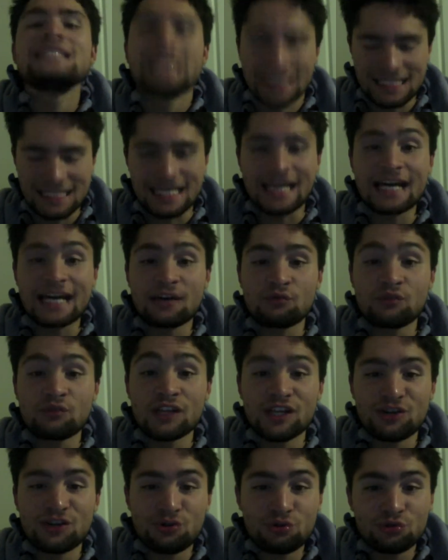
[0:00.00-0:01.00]
And I got a
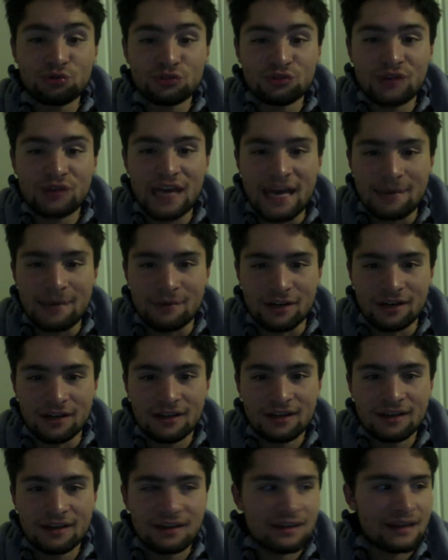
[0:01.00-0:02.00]
really cool new camera.
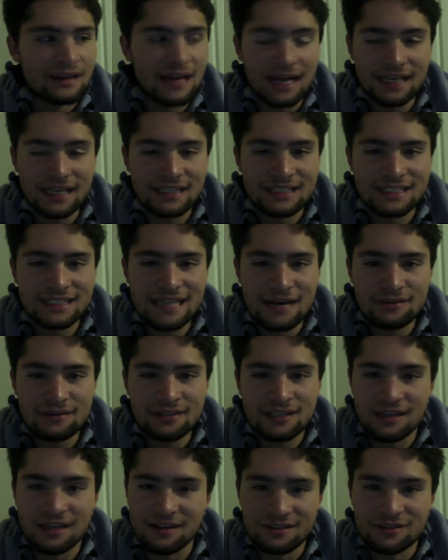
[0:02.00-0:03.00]
It's
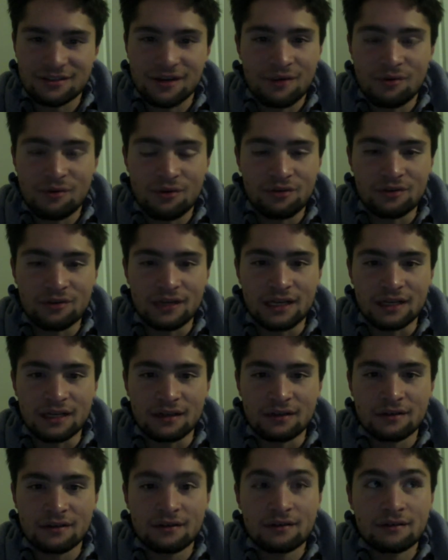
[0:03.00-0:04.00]
downstairs, so I won't go get it.
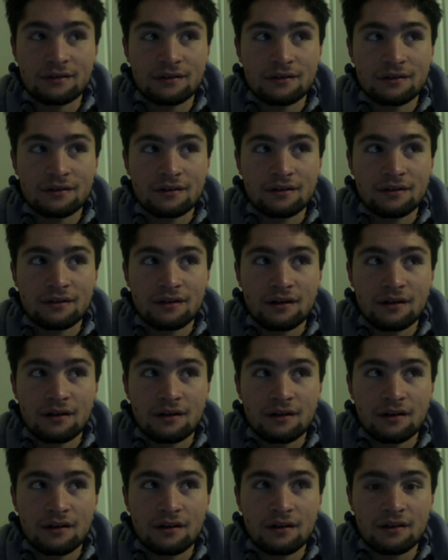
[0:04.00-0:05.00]

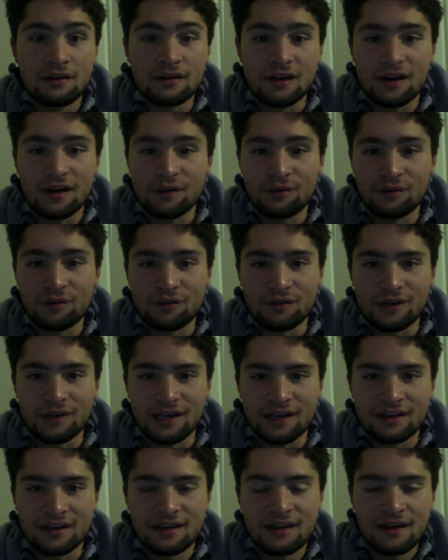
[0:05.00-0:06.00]
No, I won't go get
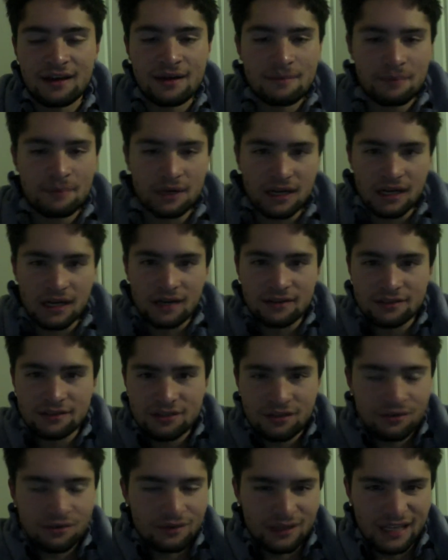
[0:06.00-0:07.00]
it. But I'll
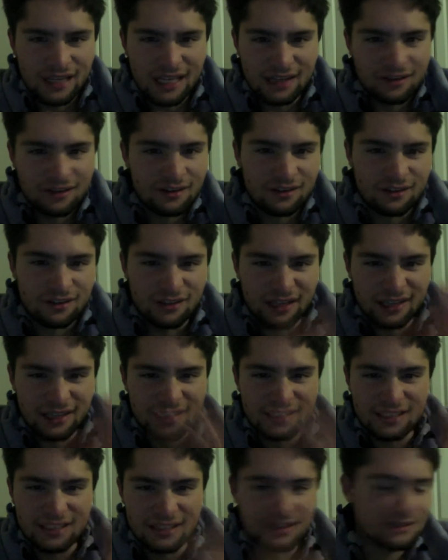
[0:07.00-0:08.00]
show you it later. You'll like
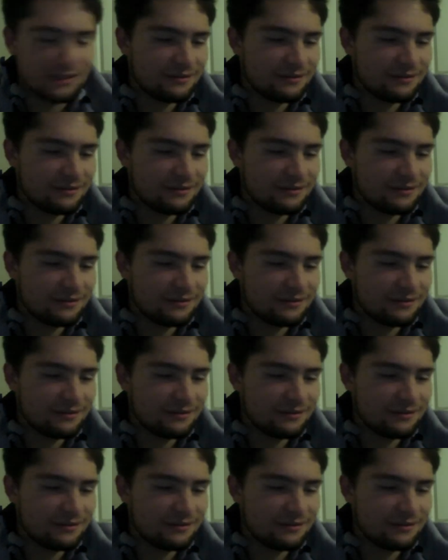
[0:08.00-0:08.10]
see it.